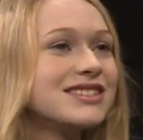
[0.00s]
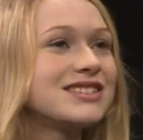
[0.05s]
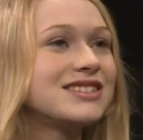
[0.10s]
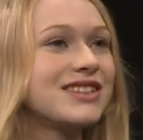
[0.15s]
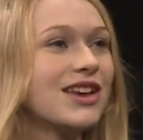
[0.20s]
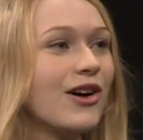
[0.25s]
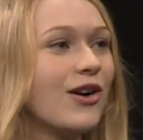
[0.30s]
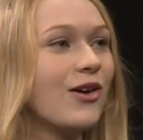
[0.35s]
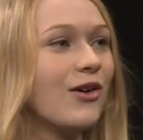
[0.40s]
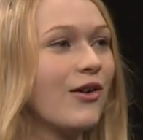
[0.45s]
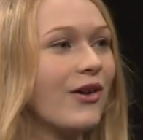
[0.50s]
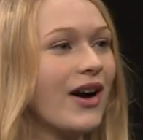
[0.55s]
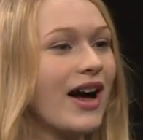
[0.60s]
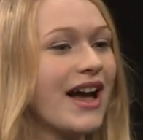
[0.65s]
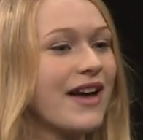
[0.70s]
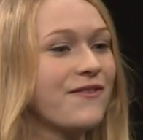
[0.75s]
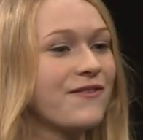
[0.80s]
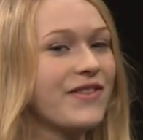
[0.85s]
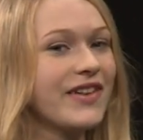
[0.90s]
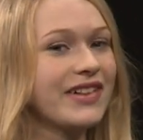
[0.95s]
So
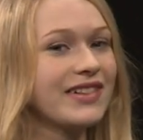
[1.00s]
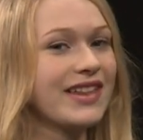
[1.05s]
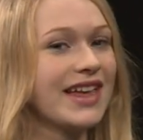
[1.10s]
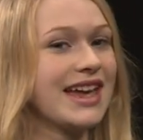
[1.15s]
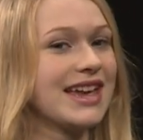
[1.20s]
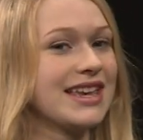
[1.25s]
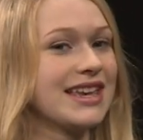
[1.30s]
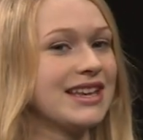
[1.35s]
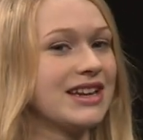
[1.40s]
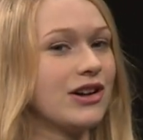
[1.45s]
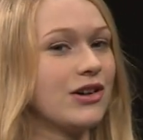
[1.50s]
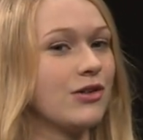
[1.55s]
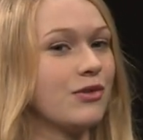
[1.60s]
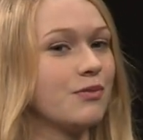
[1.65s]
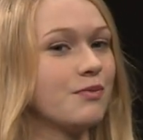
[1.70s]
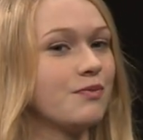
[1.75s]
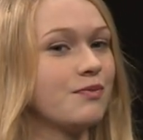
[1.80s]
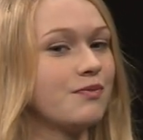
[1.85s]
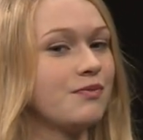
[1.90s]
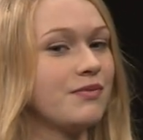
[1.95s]
I feel like, you
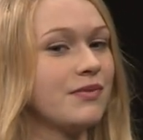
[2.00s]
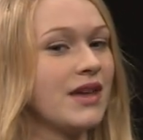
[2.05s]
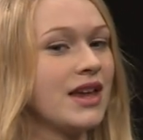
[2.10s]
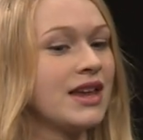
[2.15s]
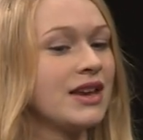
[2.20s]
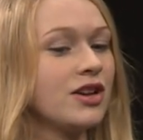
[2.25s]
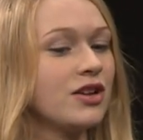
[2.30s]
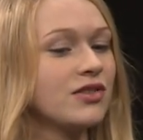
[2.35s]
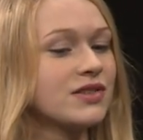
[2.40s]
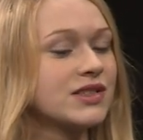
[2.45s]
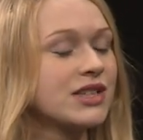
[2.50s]
know, and you